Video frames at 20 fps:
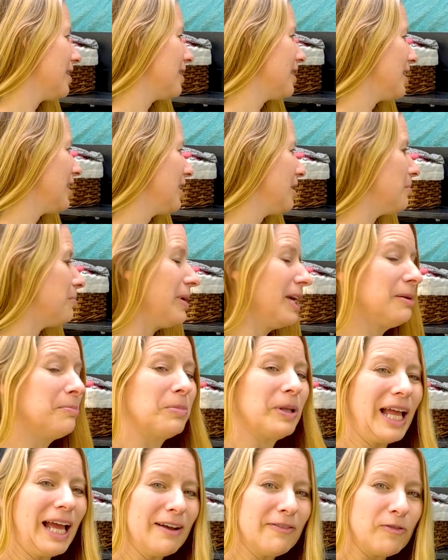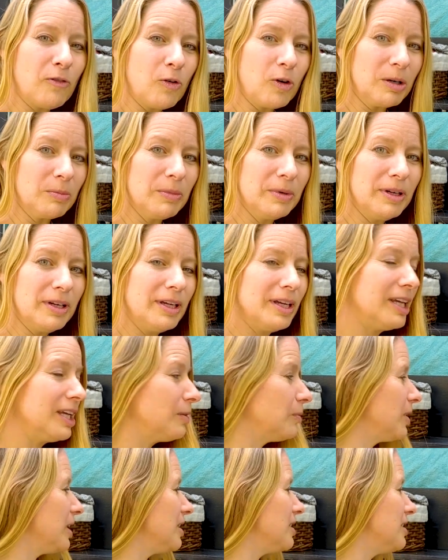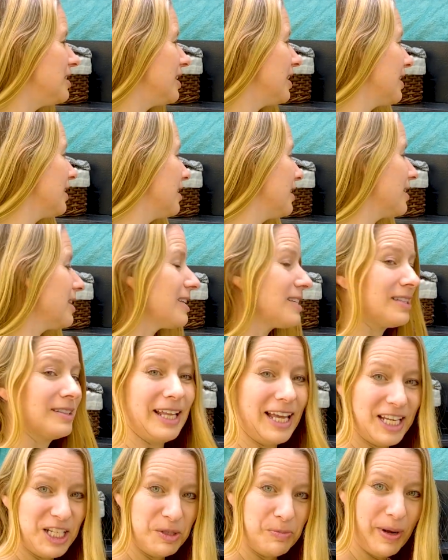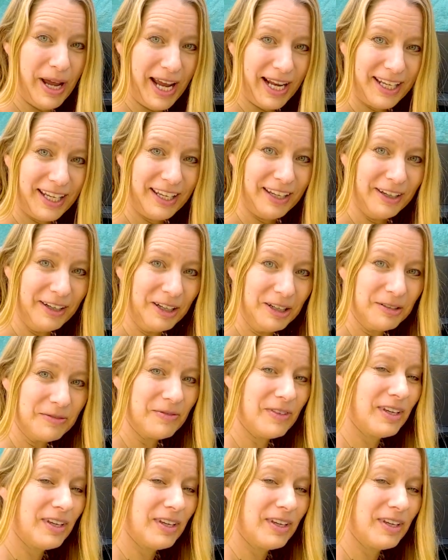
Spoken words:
the bed platform and we did this ledge back here.